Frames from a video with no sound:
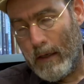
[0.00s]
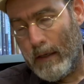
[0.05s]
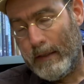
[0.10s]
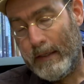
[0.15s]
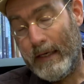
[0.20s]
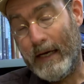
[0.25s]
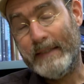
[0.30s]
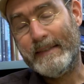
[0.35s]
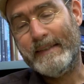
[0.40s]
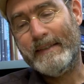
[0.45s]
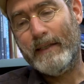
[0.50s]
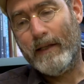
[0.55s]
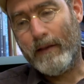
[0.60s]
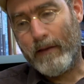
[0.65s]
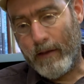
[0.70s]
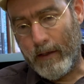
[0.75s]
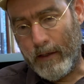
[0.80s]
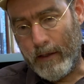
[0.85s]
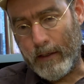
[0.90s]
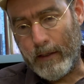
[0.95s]
That's the
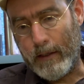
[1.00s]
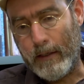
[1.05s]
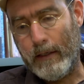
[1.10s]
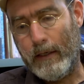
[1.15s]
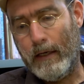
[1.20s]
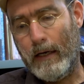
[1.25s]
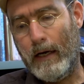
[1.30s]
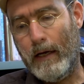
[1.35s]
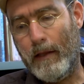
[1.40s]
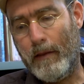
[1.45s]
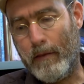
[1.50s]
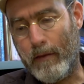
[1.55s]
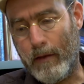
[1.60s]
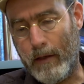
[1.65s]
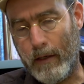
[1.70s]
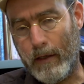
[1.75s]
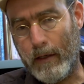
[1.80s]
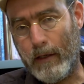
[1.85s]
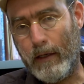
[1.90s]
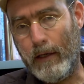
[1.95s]
thing. I
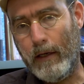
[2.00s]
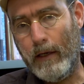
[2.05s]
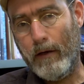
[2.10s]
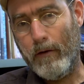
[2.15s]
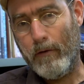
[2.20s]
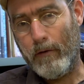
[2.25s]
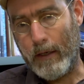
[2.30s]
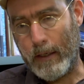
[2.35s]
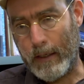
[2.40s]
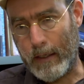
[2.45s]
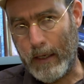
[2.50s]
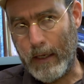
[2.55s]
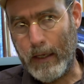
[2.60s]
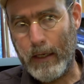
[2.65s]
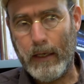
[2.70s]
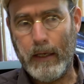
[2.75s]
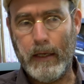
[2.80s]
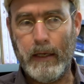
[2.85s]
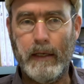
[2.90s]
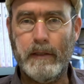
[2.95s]
think here
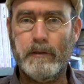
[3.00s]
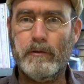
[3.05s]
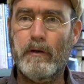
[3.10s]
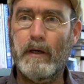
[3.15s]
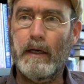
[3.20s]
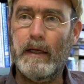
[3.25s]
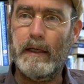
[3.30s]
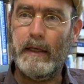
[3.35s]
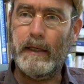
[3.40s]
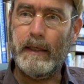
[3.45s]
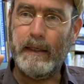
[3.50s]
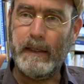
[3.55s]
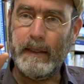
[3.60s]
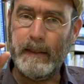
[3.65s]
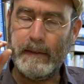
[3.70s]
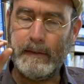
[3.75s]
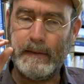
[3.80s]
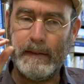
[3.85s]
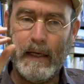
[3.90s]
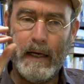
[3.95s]
again, Israel
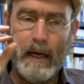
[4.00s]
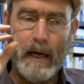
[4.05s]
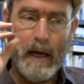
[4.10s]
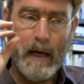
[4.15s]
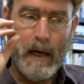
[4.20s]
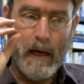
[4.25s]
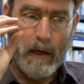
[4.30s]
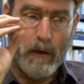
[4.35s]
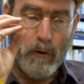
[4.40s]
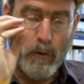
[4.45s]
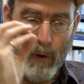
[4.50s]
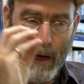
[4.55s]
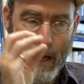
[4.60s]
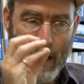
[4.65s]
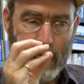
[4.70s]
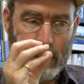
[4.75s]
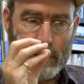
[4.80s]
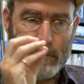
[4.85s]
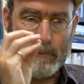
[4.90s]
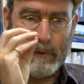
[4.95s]
is
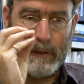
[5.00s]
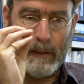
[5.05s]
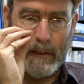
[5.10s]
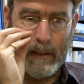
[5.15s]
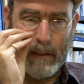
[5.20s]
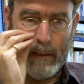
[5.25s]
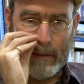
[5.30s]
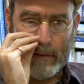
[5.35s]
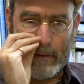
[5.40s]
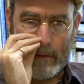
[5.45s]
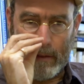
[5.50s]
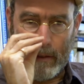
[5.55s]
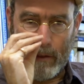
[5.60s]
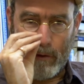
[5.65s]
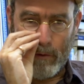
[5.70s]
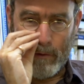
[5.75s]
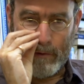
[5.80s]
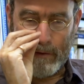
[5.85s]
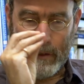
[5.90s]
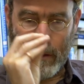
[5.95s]
grasped, is
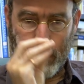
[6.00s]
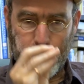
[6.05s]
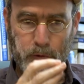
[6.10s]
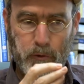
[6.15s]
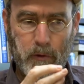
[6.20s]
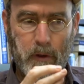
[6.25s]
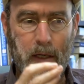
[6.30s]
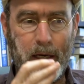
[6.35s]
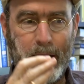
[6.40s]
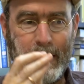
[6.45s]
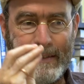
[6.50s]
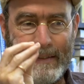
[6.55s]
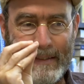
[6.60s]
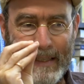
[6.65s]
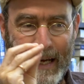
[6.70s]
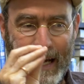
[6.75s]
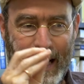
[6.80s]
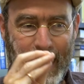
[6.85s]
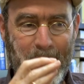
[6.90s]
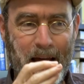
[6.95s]

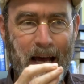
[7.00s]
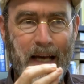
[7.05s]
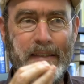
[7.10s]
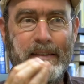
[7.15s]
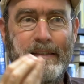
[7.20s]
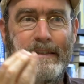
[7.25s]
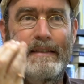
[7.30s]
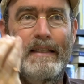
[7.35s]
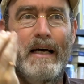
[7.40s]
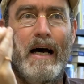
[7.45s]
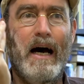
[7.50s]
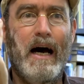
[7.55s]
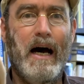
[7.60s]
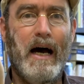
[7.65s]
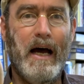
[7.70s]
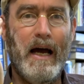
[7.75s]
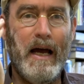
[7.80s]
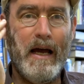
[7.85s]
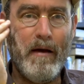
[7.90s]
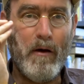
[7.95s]
conceptualized as
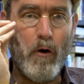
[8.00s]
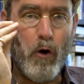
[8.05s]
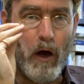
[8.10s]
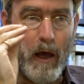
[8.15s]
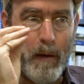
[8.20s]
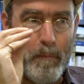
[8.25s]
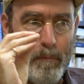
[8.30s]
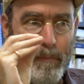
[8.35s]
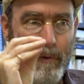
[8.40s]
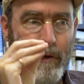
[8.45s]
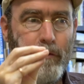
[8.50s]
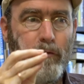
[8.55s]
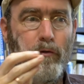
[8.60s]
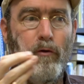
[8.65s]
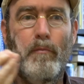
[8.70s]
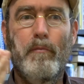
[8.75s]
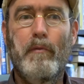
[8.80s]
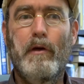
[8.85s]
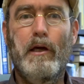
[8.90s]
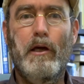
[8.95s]
the
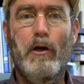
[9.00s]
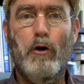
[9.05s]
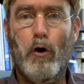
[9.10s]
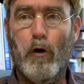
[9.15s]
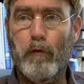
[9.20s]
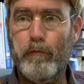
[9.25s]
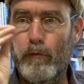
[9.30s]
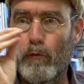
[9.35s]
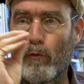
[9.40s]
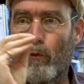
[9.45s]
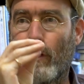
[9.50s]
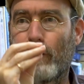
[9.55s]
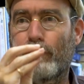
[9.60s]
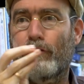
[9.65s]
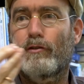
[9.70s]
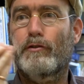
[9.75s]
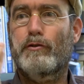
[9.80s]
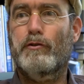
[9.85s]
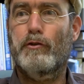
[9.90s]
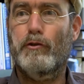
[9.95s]
epitome of
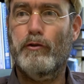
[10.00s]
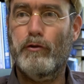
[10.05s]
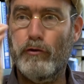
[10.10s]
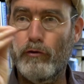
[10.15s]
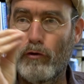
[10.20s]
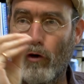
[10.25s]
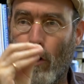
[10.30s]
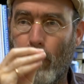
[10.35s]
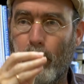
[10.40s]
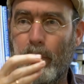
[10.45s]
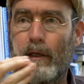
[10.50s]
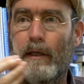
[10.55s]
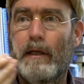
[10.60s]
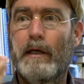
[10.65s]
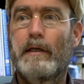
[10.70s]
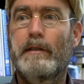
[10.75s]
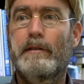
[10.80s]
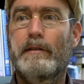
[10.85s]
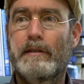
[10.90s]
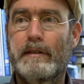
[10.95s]
Western
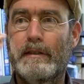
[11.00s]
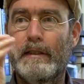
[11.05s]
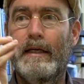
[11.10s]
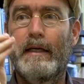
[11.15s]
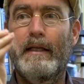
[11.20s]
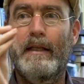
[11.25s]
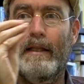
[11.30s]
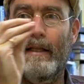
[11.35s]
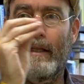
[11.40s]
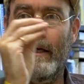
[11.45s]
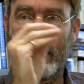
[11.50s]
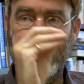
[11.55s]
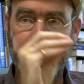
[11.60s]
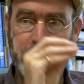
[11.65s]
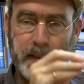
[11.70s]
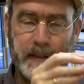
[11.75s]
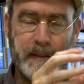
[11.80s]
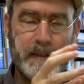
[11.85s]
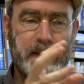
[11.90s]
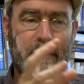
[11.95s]
dominance in the
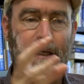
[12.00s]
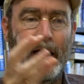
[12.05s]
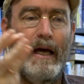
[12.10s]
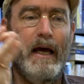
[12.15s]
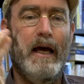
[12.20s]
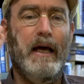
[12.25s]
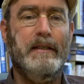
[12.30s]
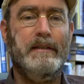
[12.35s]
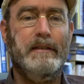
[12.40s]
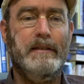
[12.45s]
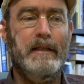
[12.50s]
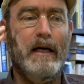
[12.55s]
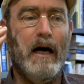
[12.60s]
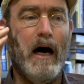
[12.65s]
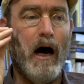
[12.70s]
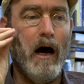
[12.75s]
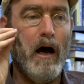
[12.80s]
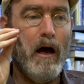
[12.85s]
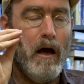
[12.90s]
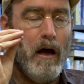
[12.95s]
East, as
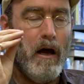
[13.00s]
the